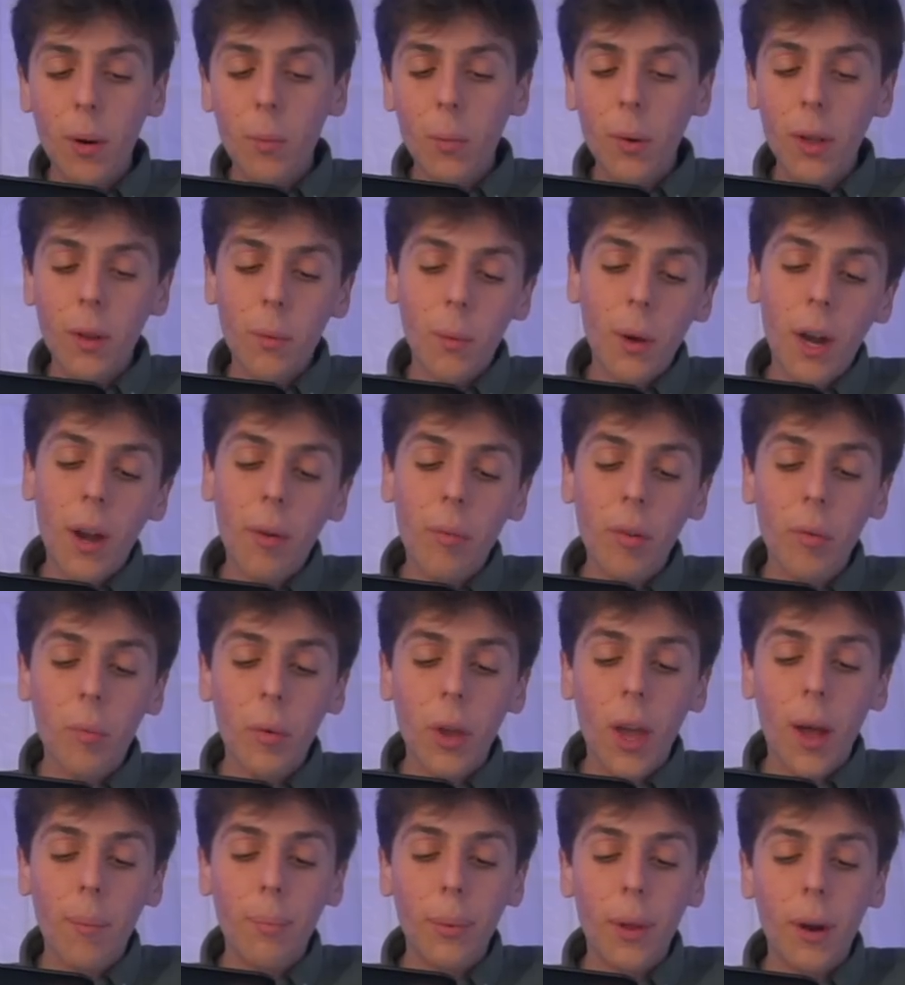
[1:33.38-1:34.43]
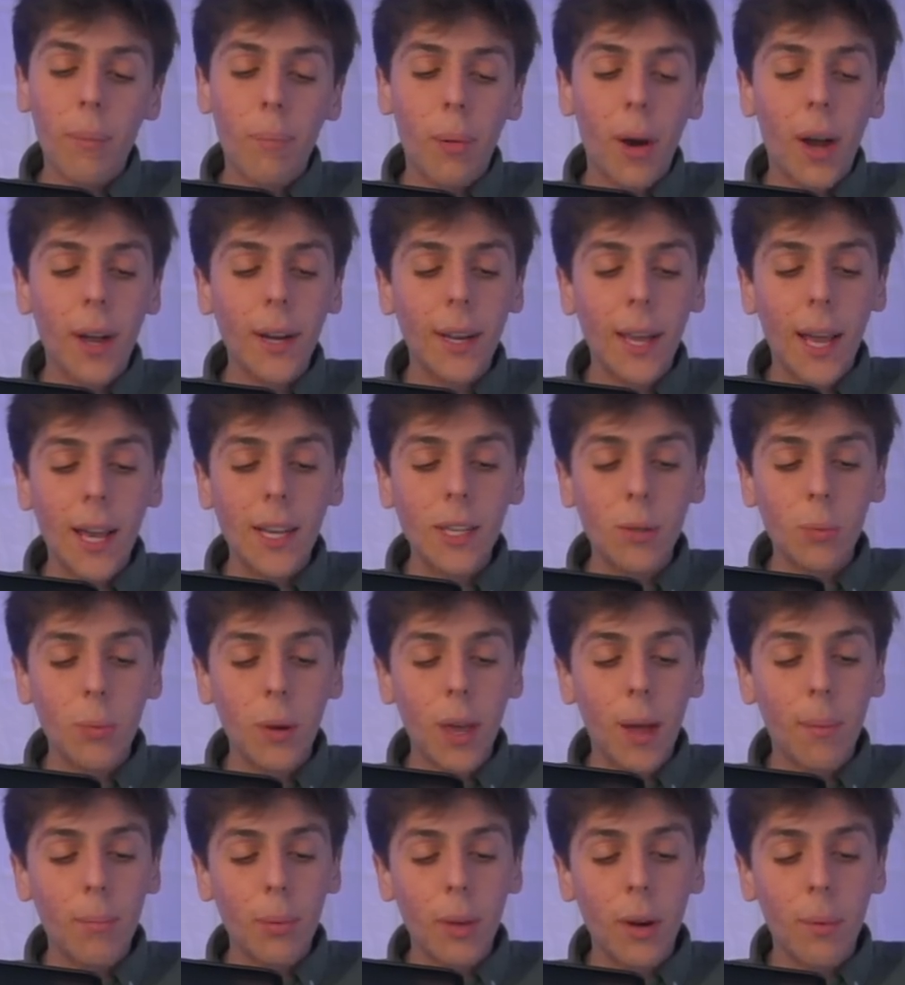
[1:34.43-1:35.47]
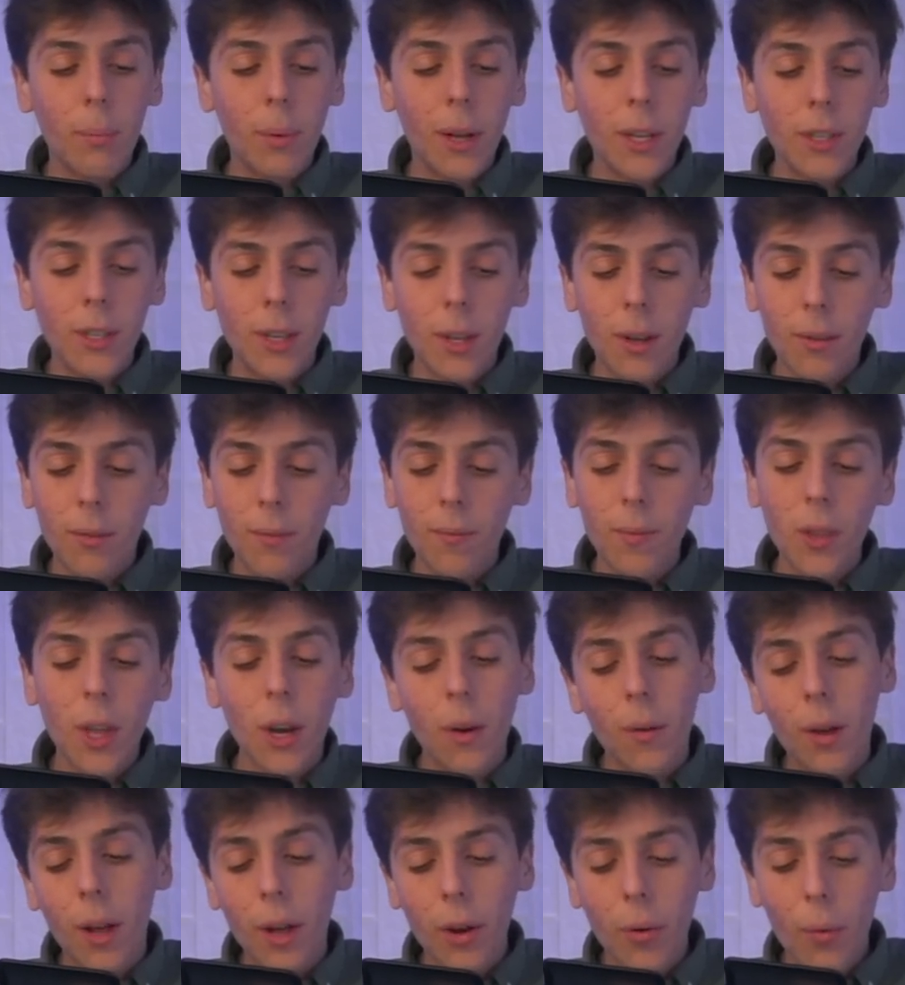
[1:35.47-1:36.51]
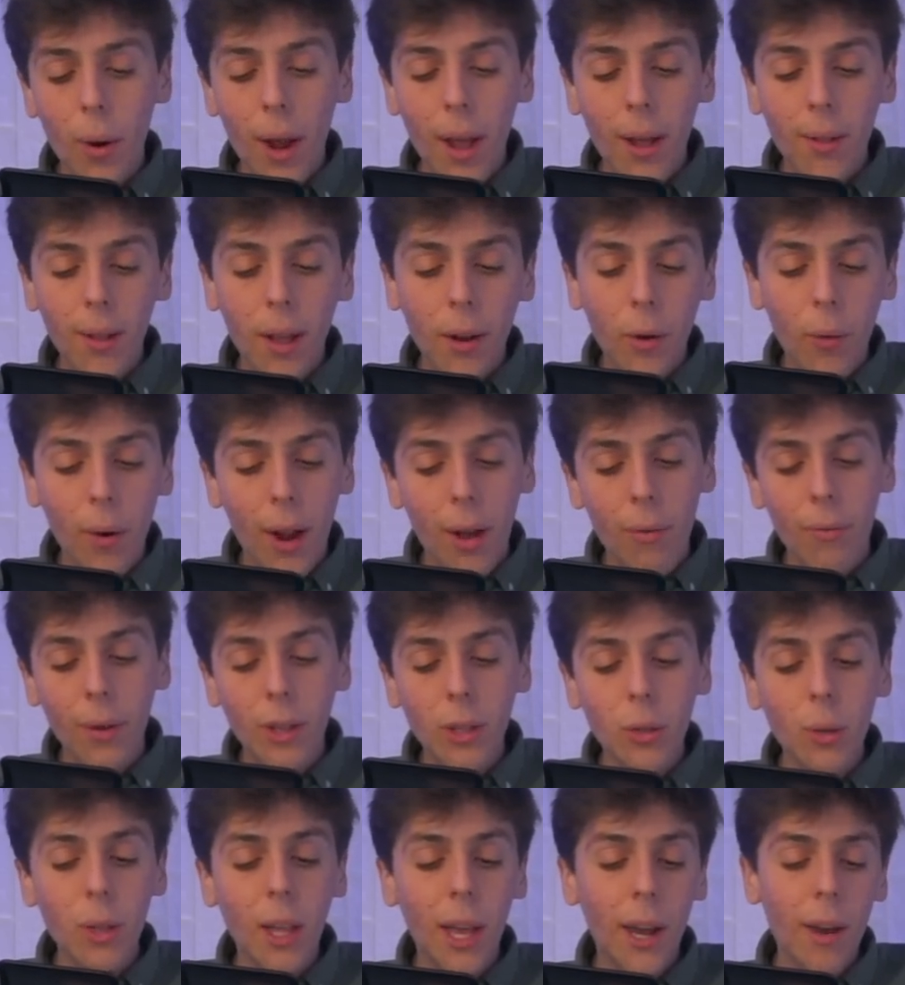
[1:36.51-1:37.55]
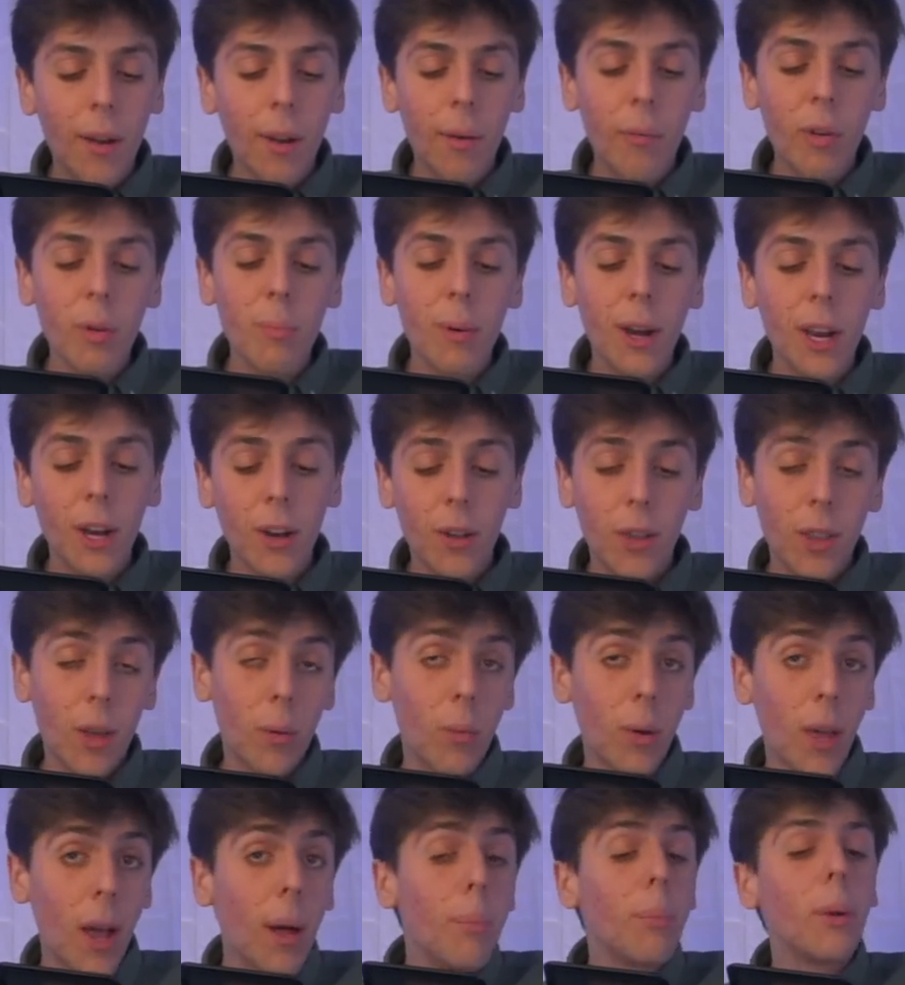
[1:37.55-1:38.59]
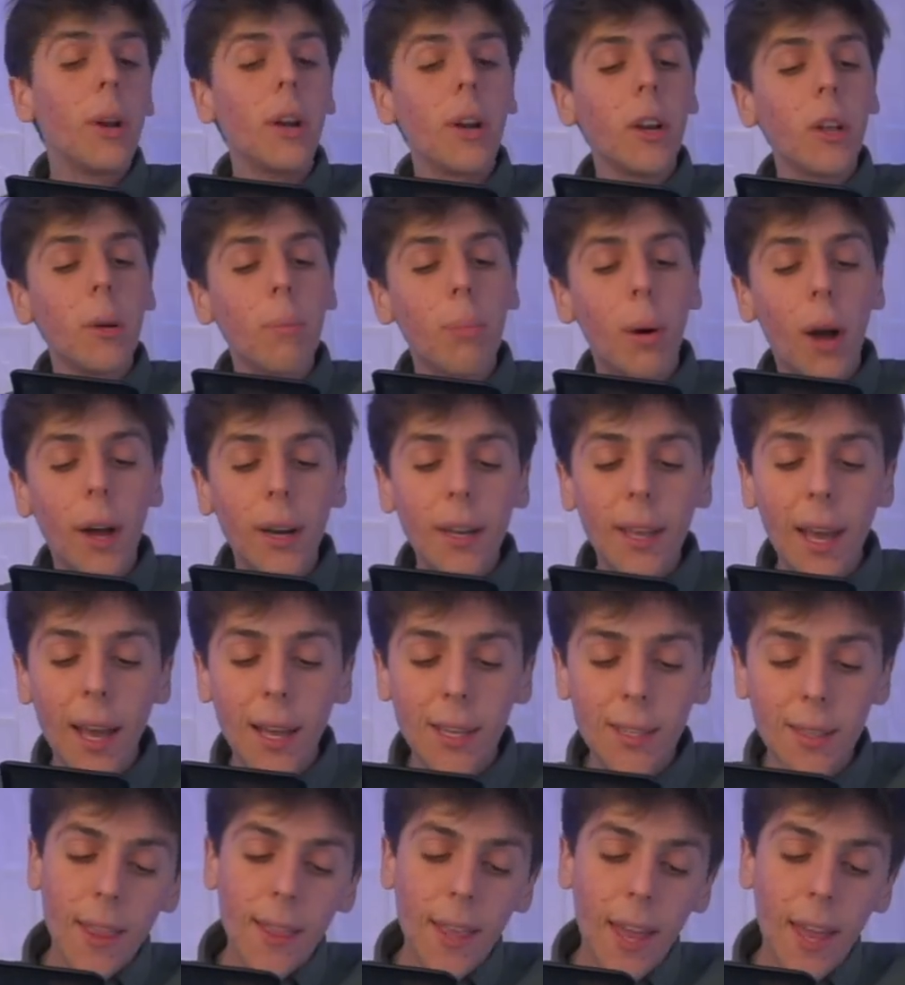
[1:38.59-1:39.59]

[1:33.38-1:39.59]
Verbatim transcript: then we, whenever we upload a podcast, we upload a bunch of, you know, a, gra a graphic to let everybody know that we upload a new podcast.